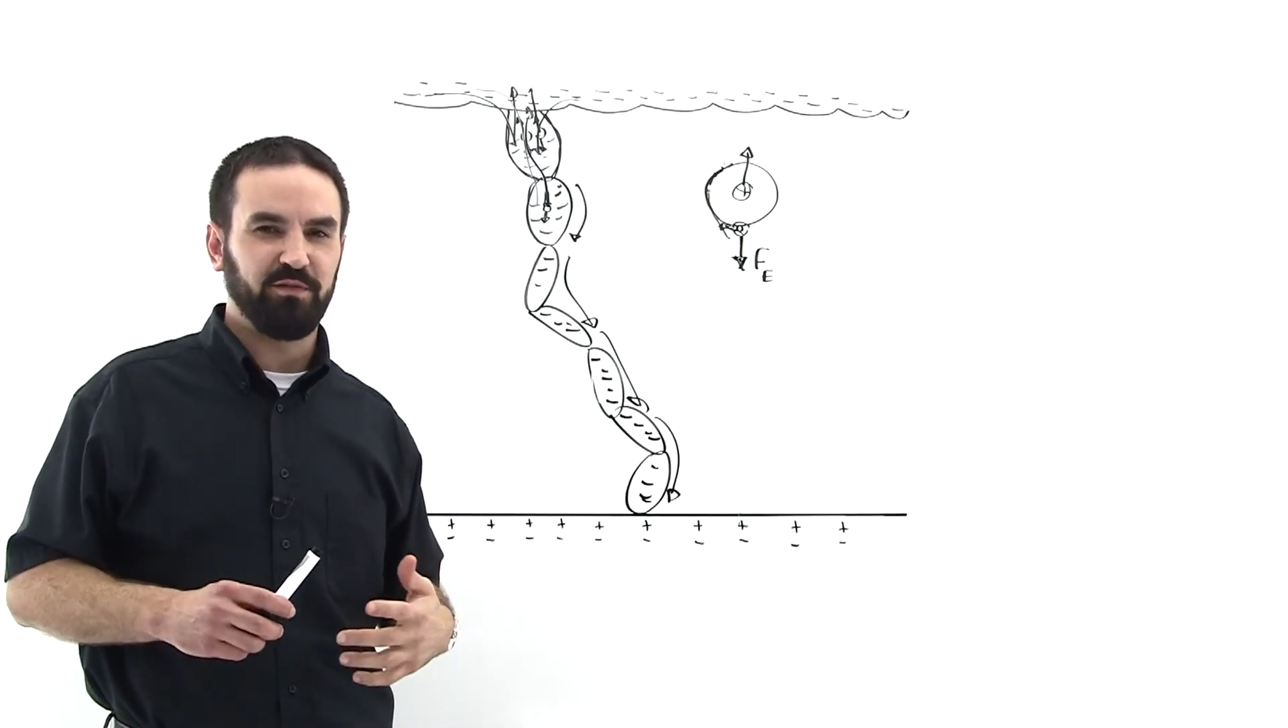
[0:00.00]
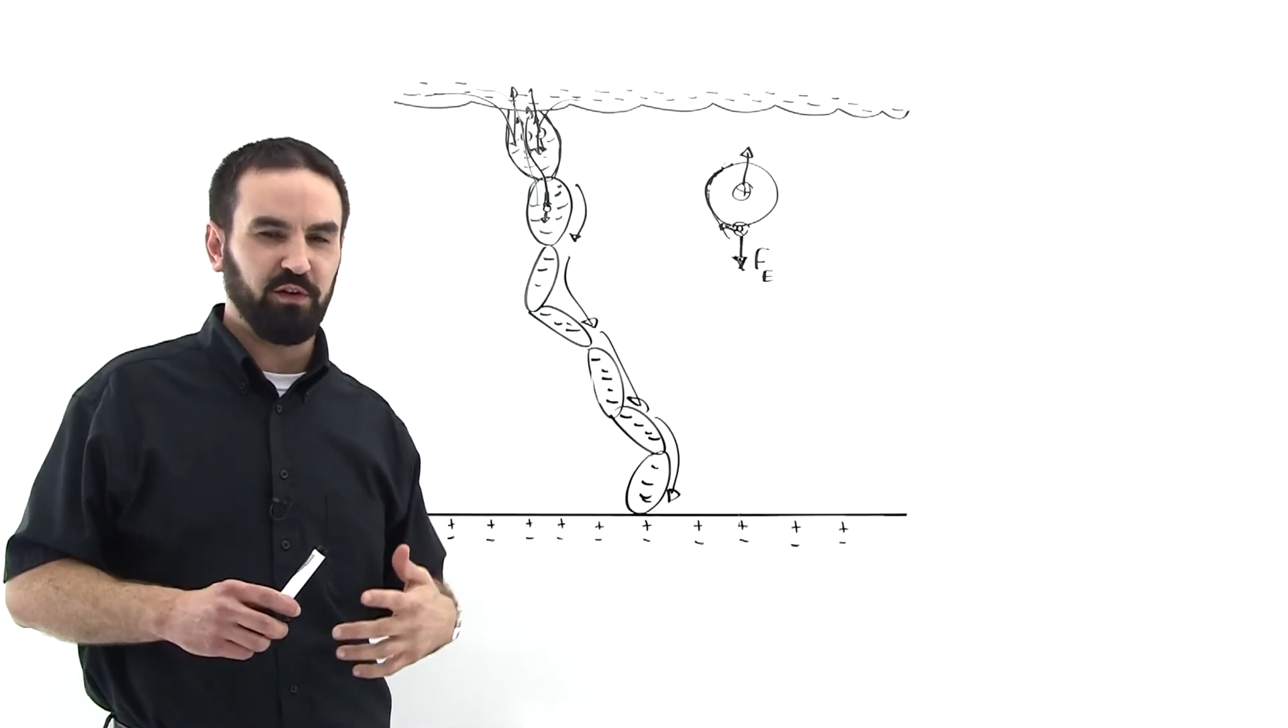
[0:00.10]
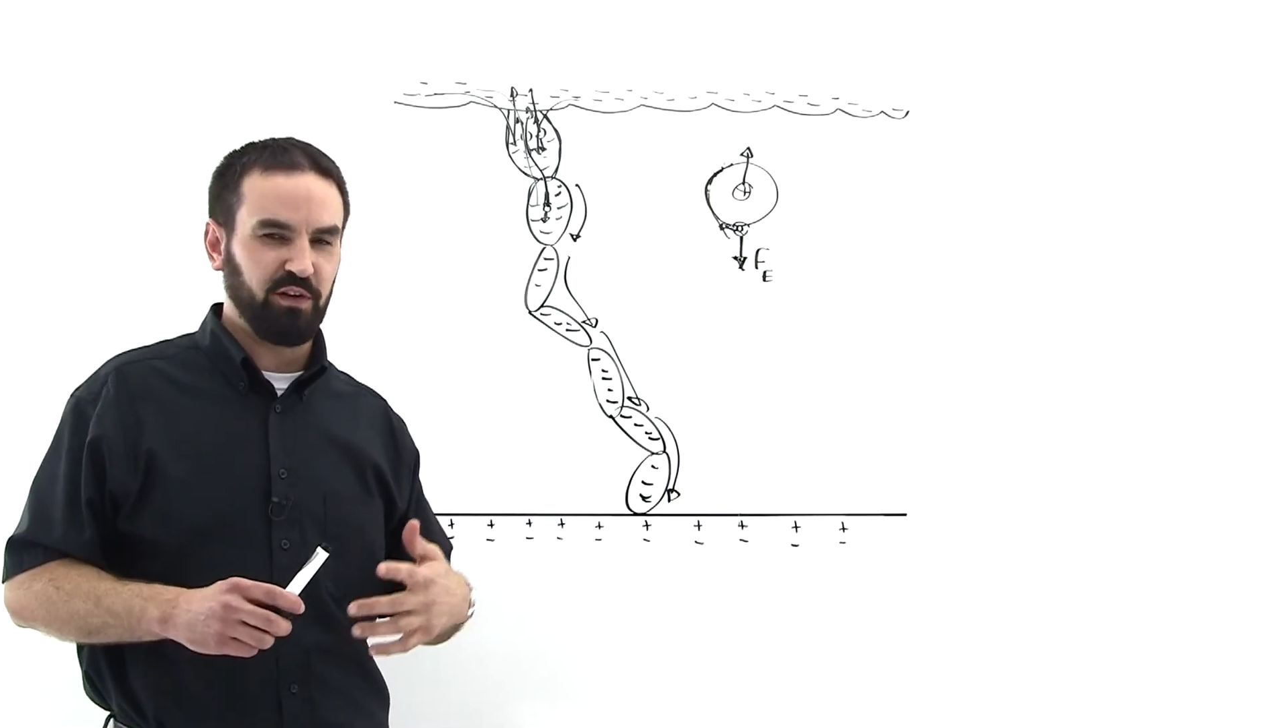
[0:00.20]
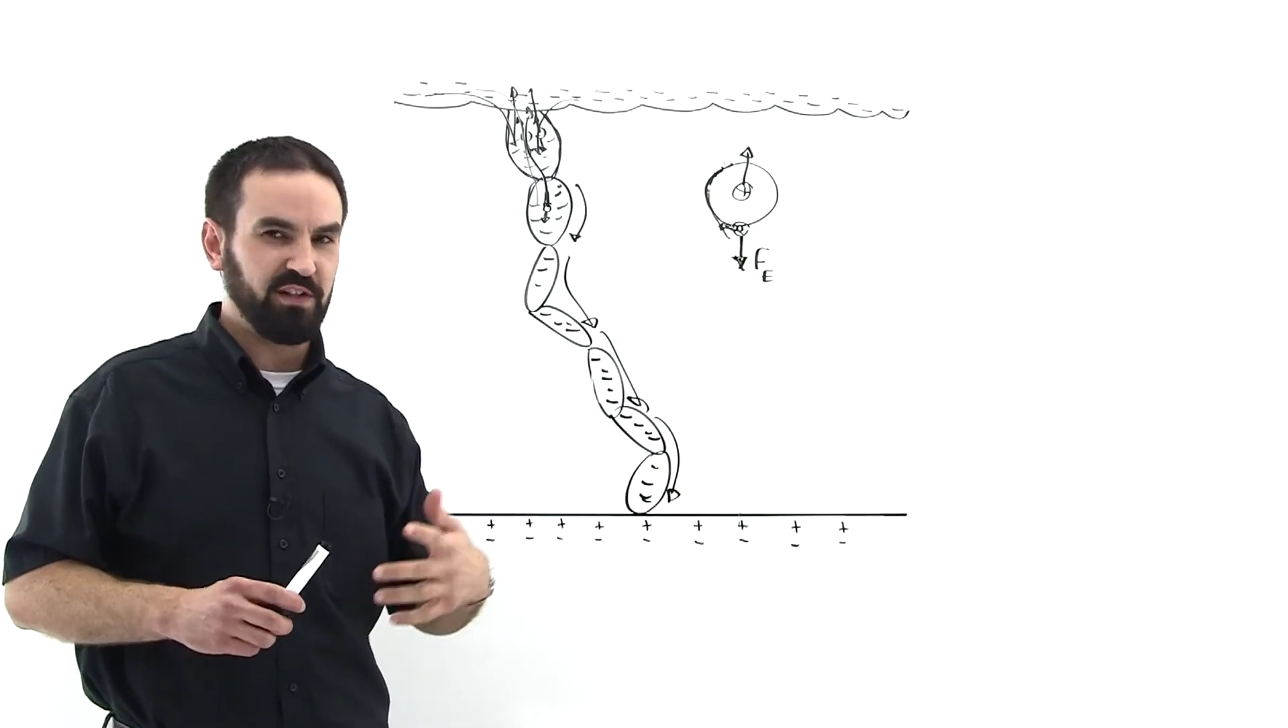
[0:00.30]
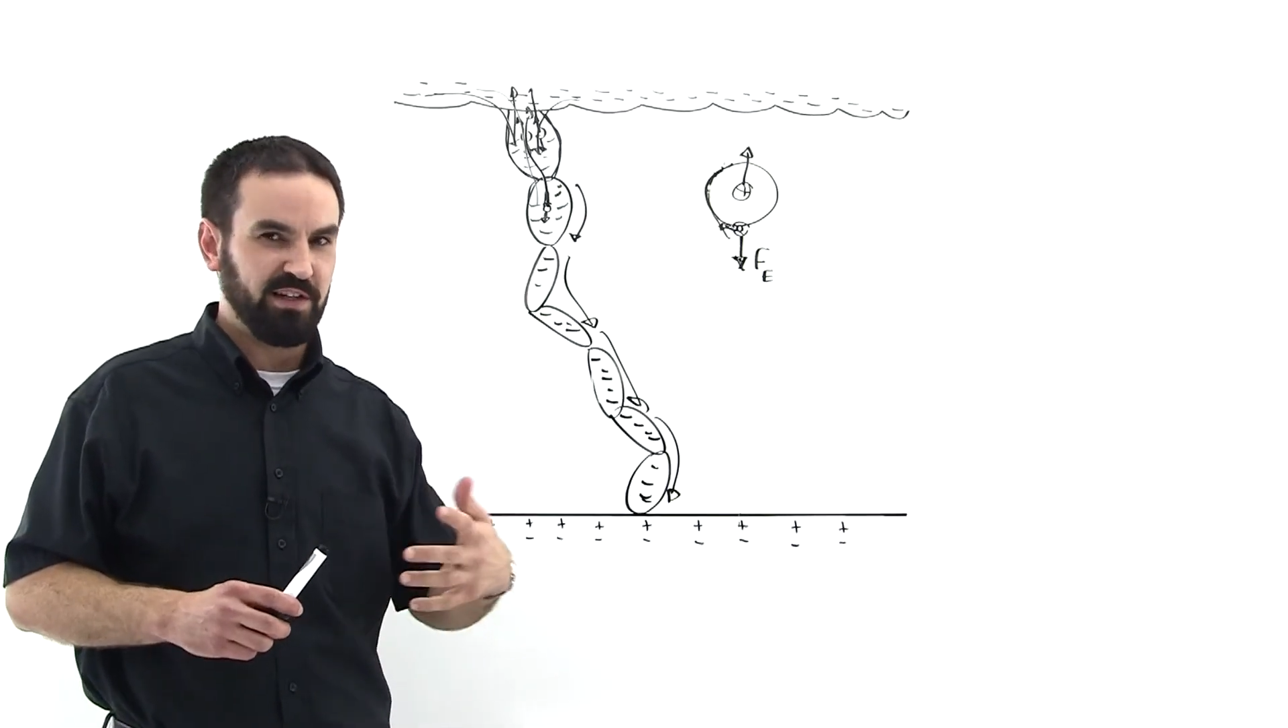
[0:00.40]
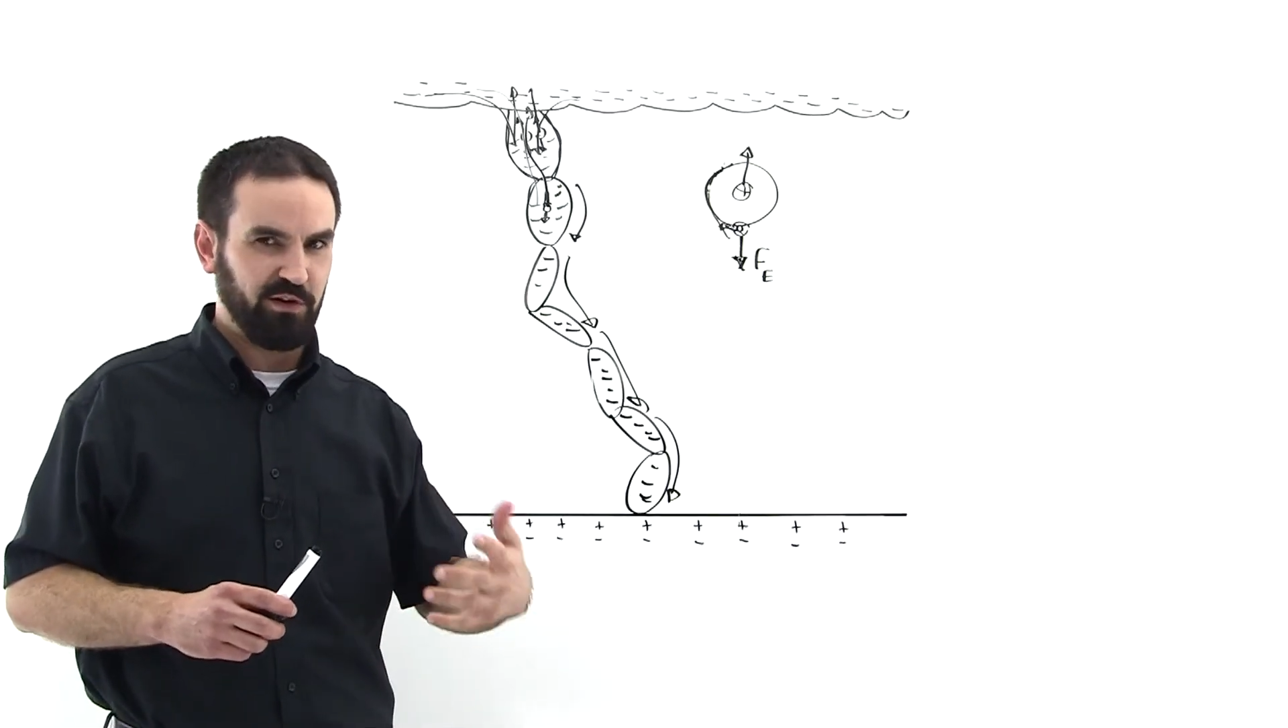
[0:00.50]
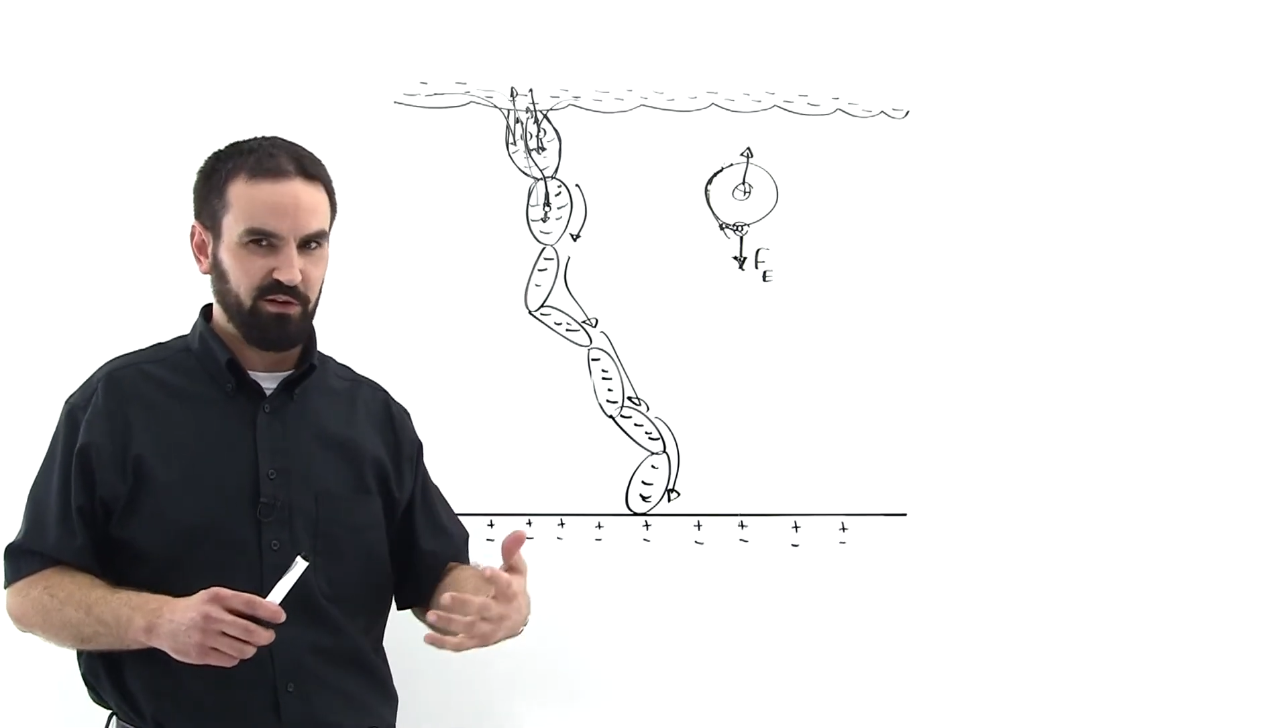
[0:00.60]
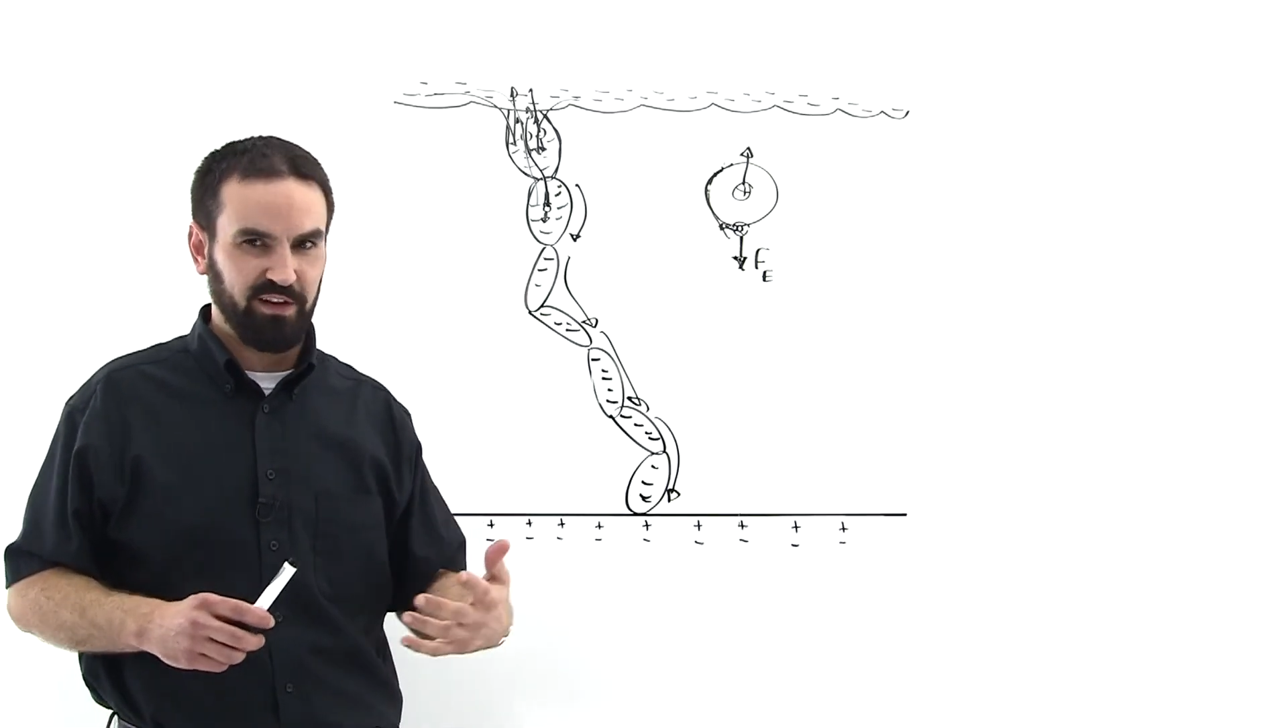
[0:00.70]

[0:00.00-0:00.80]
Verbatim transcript: if you're considering